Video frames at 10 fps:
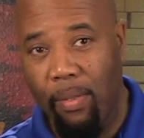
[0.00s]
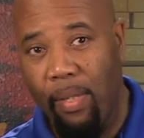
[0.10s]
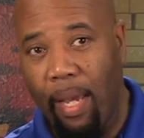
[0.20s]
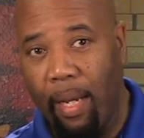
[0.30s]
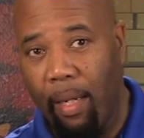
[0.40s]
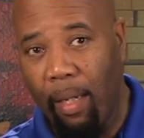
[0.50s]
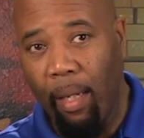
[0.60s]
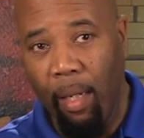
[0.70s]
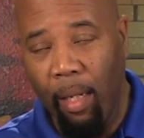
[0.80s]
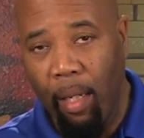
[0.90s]
looks like.
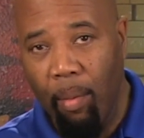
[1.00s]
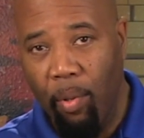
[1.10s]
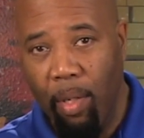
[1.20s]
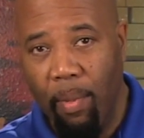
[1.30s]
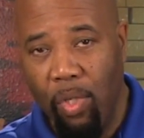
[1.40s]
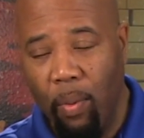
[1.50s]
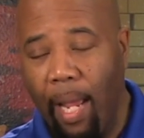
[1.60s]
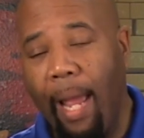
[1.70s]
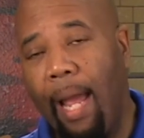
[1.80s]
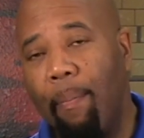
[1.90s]
Pretty much
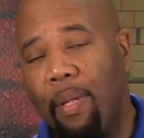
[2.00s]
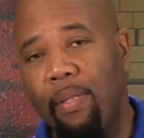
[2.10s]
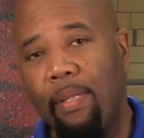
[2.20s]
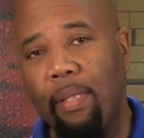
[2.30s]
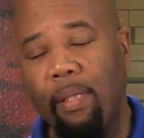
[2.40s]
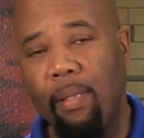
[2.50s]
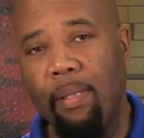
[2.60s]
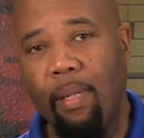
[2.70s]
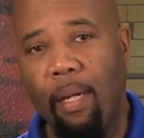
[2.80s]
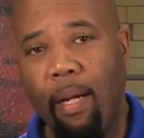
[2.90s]
what happens
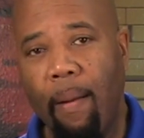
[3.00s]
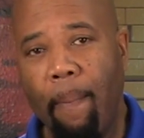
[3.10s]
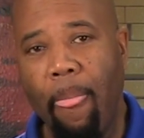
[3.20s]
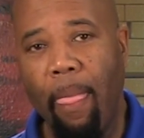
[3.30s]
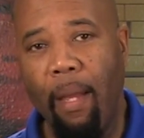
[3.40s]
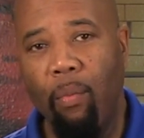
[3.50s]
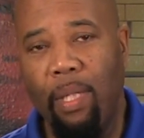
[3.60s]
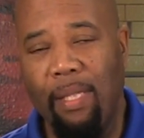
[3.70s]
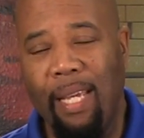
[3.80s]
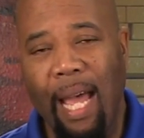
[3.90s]
is
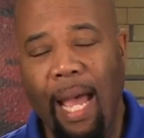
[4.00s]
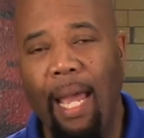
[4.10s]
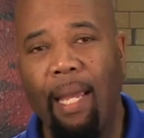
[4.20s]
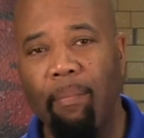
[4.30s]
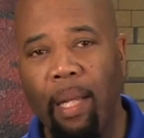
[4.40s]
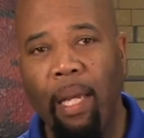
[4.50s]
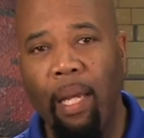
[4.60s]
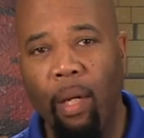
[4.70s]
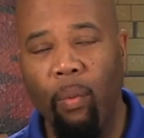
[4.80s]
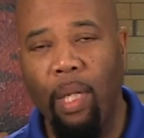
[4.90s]
with time,
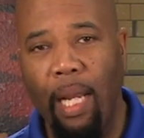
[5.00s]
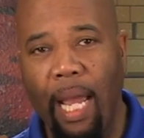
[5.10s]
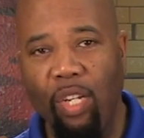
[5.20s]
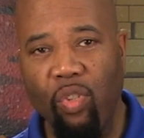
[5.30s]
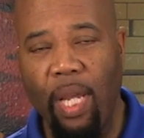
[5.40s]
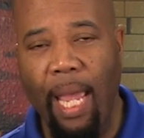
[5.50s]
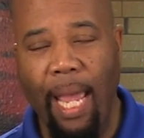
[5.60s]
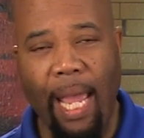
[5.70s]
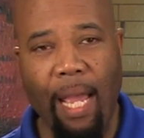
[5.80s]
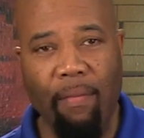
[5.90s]
we can actually
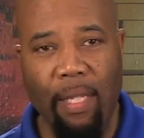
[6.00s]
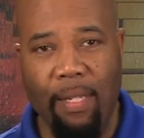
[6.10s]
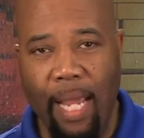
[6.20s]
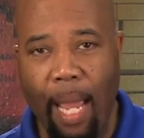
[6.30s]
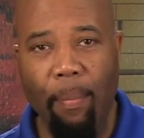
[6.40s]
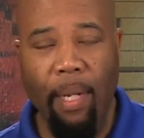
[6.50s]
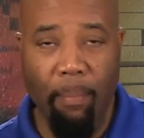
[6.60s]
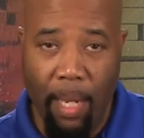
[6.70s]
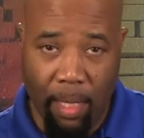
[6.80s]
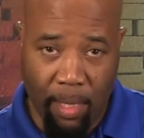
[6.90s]
have the
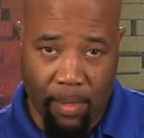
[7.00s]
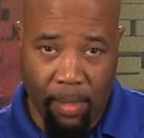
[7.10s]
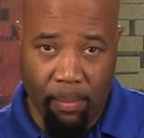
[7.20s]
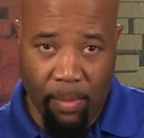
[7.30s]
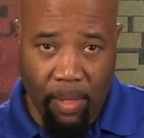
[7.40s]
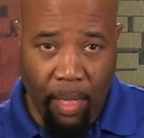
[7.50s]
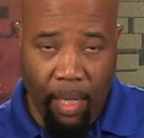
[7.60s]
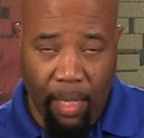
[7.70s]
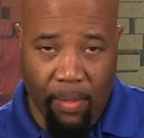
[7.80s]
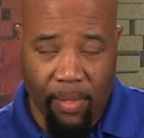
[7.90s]
dampening mechanisms
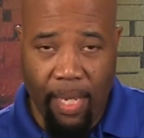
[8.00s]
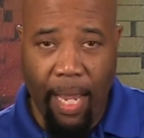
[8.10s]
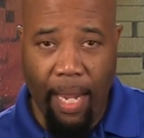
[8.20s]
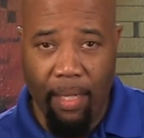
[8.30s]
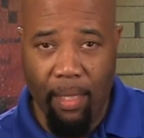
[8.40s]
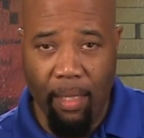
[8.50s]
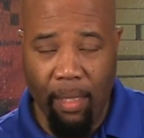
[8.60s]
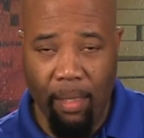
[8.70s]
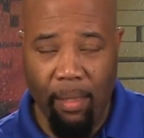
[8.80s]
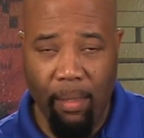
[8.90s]
inside
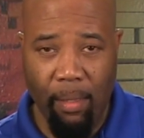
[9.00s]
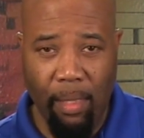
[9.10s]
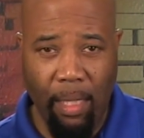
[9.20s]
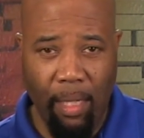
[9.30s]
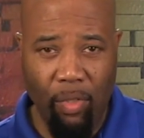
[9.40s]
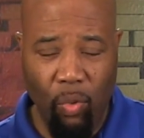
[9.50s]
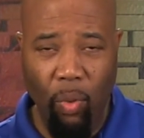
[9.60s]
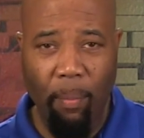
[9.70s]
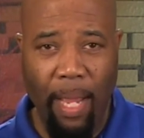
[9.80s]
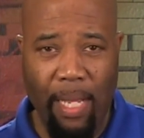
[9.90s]
the
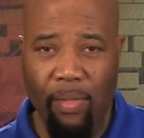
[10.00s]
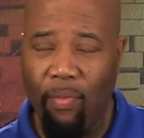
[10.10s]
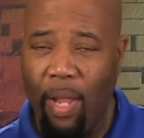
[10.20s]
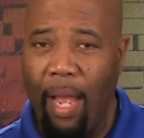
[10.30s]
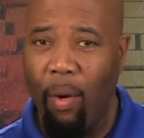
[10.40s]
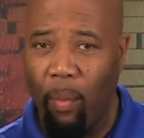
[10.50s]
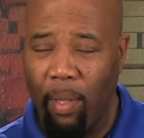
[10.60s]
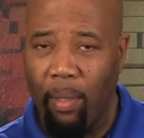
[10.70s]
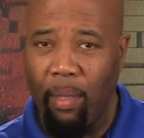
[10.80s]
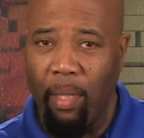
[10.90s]
dual mass
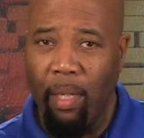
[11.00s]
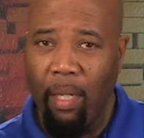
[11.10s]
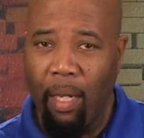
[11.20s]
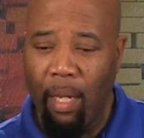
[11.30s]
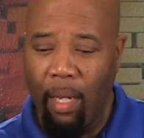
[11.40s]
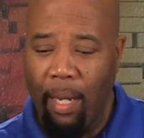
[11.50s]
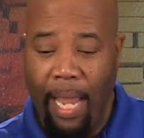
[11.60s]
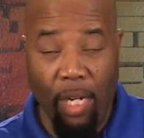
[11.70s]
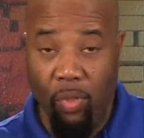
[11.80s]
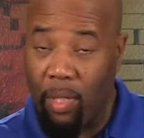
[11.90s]
flywheel
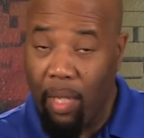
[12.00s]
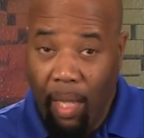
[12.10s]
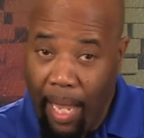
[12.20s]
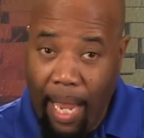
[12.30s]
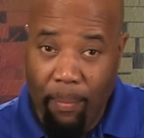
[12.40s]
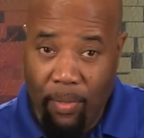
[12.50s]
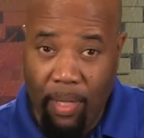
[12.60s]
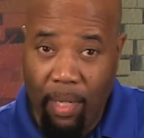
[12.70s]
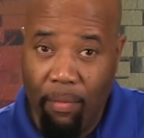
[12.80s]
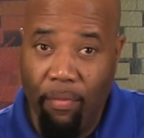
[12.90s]
actually
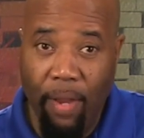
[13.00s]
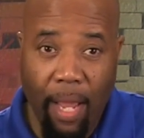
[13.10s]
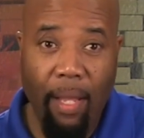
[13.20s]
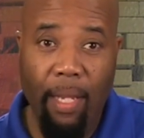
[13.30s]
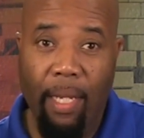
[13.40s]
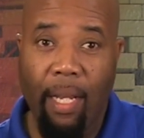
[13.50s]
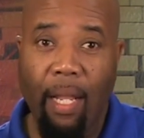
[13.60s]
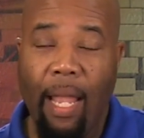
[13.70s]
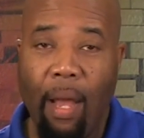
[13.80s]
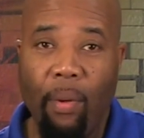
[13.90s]
collapsing and failing
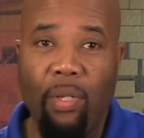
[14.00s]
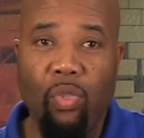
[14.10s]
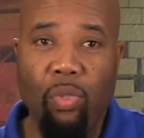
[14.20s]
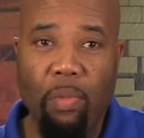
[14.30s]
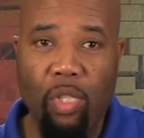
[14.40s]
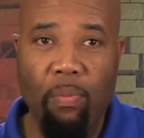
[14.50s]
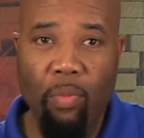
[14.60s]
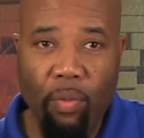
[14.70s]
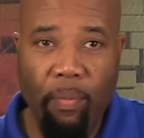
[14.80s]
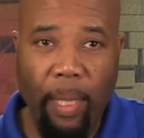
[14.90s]
and allowing too much
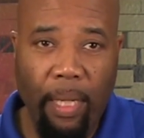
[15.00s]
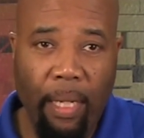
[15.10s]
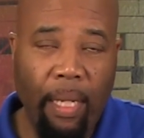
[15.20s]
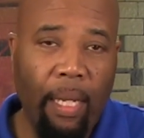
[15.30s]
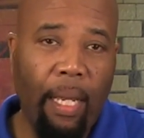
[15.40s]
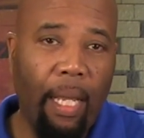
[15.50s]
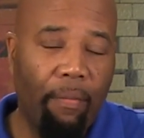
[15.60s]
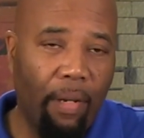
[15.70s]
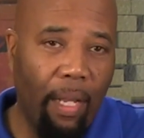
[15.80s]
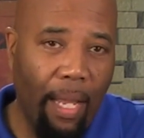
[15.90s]
movement.
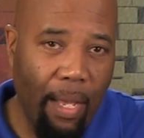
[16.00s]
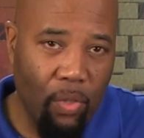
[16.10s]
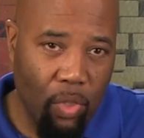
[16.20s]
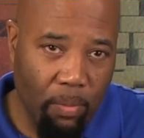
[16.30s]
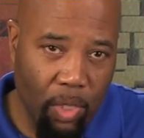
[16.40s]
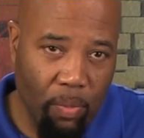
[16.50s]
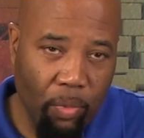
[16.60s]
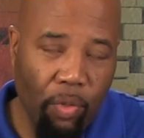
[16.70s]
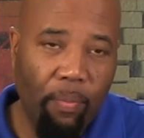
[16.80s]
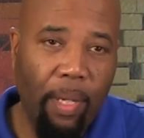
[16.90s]
And if it allows too much
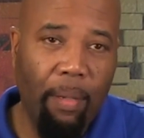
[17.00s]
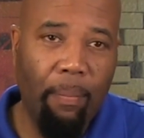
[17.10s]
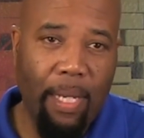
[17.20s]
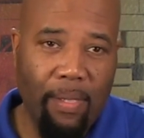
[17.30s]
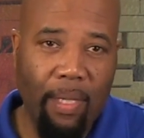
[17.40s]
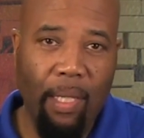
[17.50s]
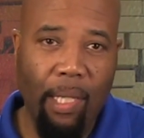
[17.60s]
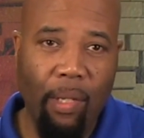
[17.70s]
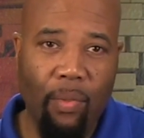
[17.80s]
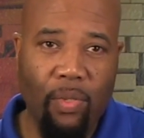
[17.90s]
movement,
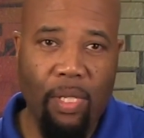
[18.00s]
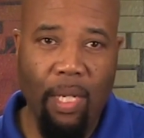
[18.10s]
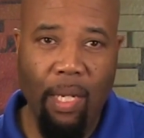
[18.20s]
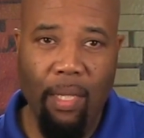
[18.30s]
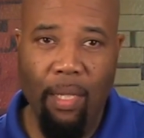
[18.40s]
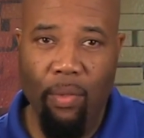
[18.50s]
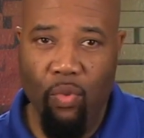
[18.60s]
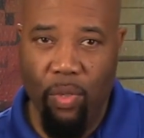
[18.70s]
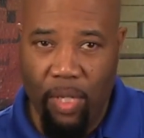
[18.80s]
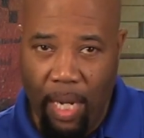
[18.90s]
basically those teeth,
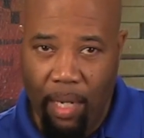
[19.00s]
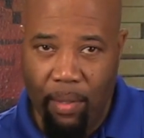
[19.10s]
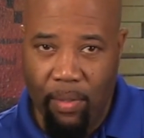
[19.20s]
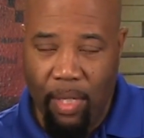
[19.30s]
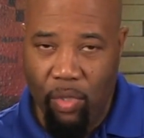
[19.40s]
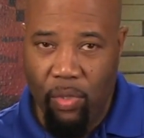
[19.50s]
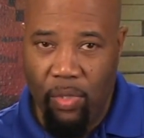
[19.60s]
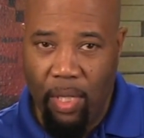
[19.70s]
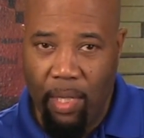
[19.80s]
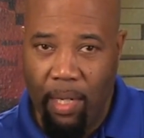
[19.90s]
those retainers that you
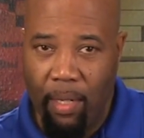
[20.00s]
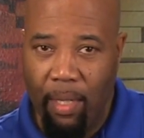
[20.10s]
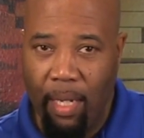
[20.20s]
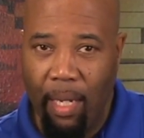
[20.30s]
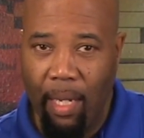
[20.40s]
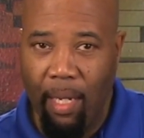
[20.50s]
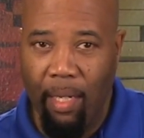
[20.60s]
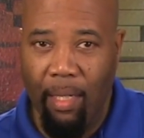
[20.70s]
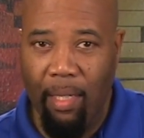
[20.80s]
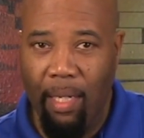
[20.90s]
see there,
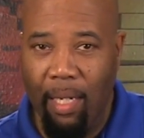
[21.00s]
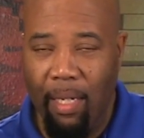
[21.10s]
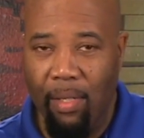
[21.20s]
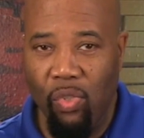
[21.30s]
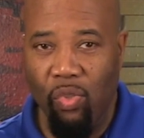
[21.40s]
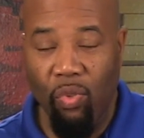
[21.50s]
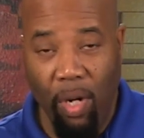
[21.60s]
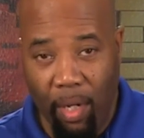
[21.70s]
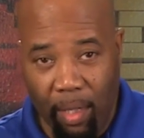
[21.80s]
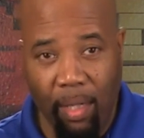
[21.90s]
they get
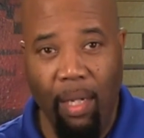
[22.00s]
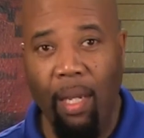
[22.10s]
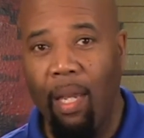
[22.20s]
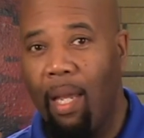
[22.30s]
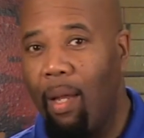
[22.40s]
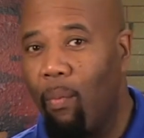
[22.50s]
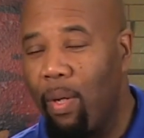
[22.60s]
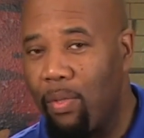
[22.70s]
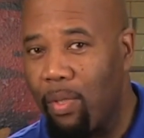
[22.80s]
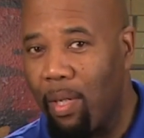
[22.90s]
struck, and
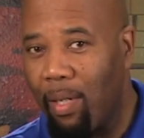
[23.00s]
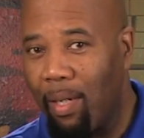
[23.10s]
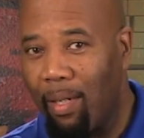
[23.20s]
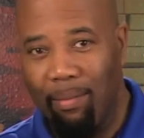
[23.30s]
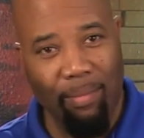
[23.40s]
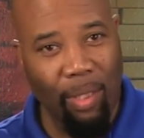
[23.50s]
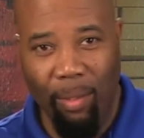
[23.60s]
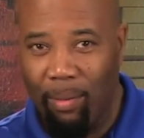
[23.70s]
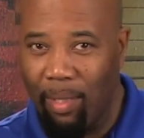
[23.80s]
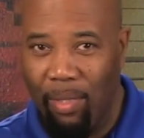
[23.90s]
once they
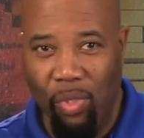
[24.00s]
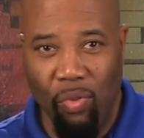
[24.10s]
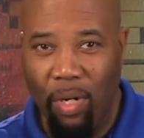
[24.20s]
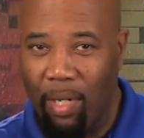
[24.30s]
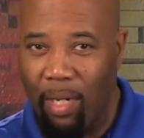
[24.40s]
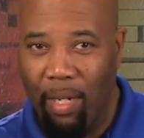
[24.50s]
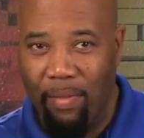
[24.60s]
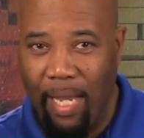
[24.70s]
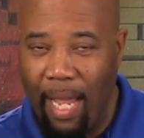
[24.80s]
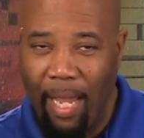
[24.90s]
are struck
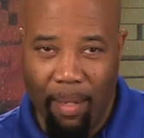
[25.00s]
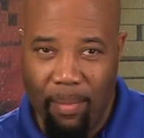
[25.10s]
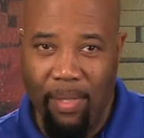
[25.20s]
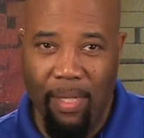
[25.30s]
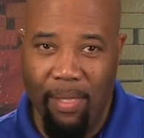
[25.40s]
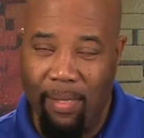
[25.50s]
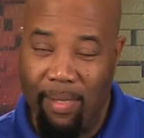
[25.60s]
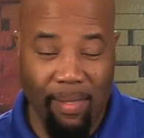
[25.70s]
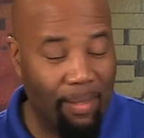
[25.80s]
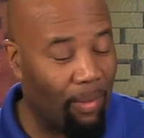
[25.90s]
enough times,
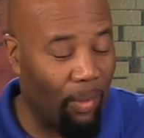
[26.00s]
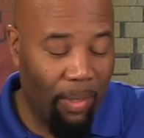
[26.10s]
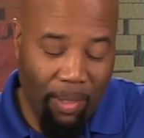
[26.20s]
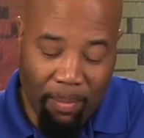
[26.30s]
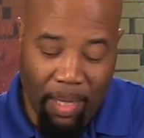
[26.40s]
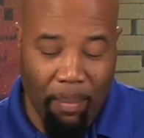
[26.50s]
it's going to